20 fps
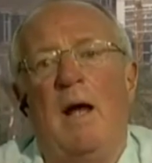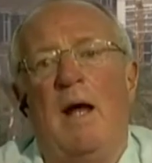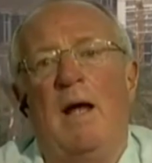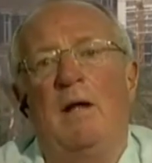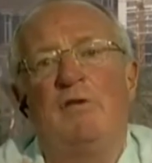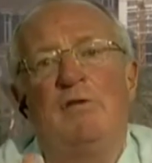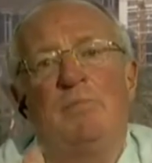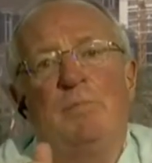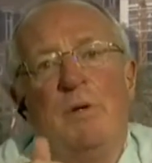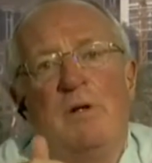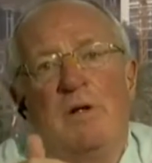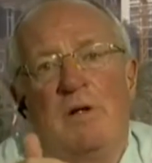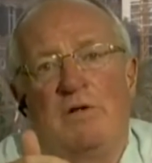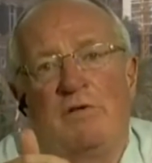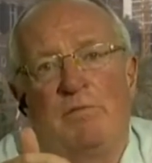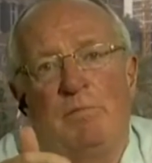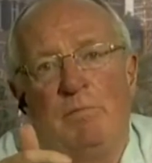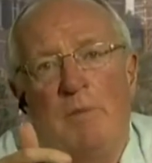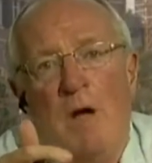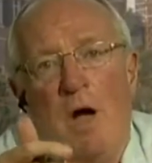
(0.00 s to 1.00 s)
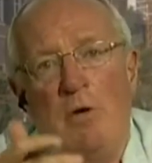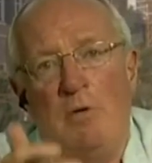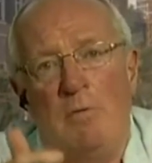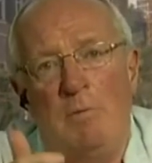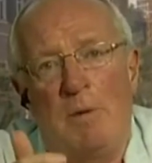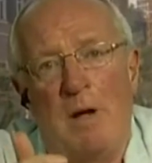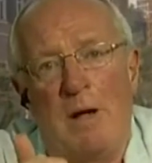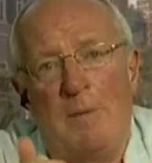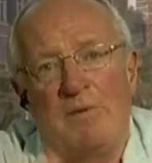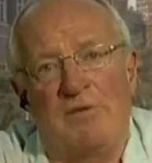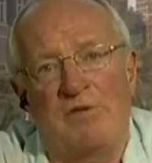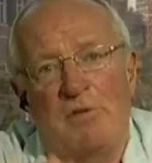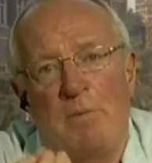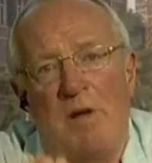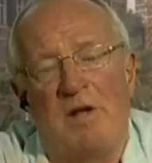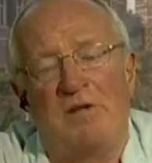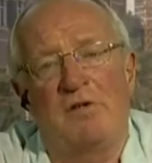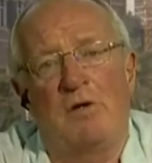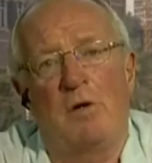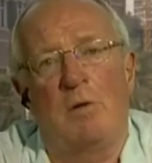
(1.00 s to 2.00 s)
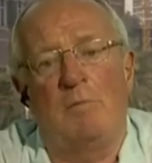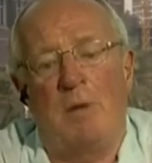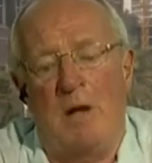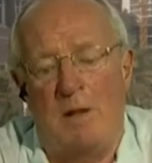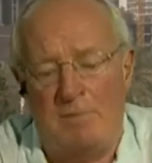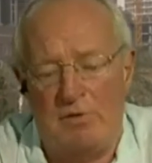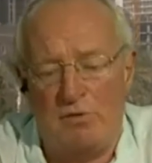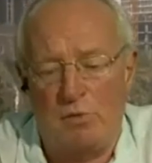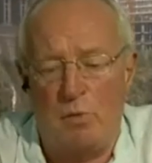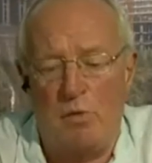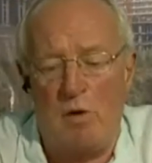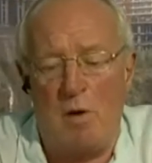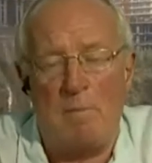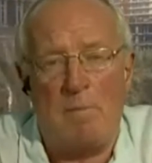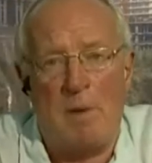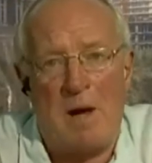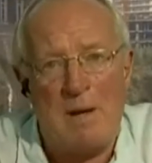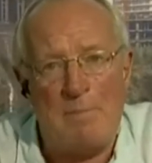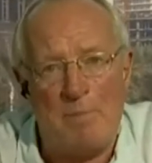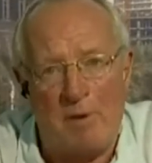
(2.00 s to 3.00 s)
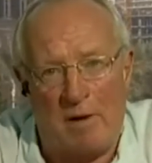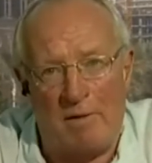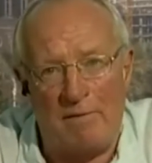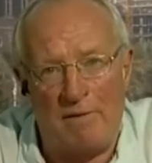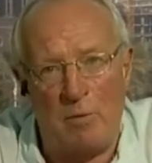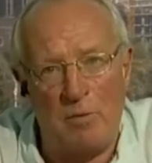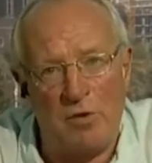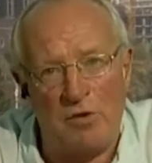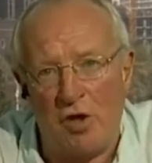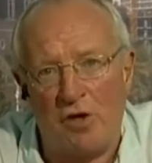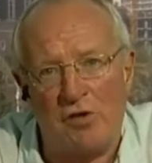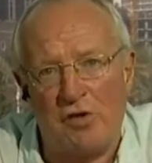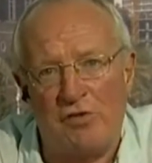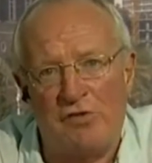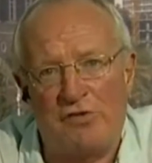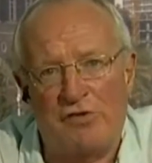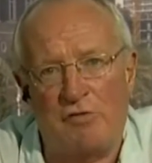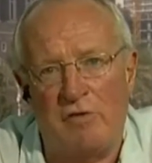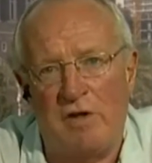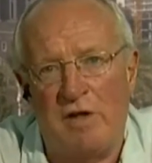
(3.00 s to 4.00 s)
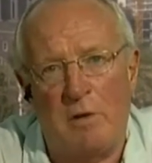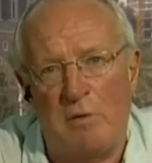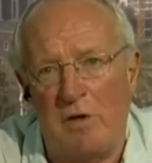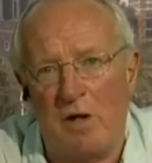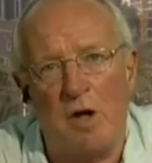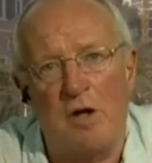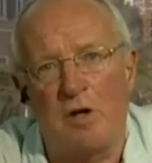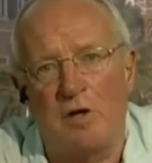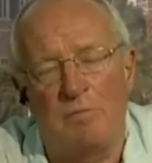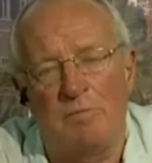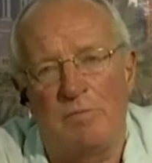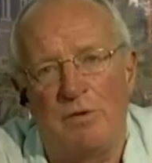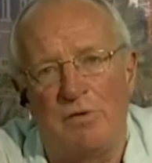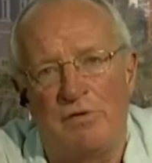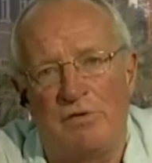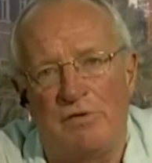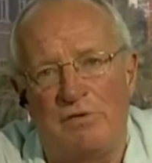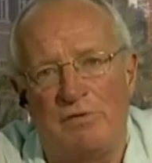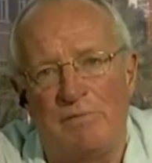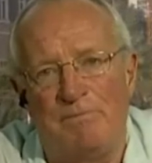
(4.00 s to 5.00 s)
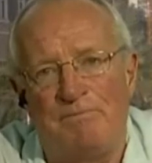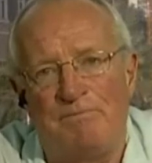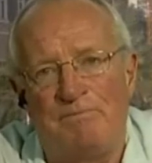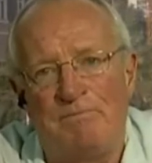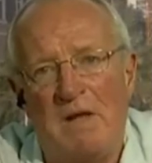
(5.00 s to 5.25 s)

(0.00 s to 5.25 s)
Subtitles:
Ellsberg's own papers, the Pentagon Papers, were on paper. They were not on screen. They were not on computers.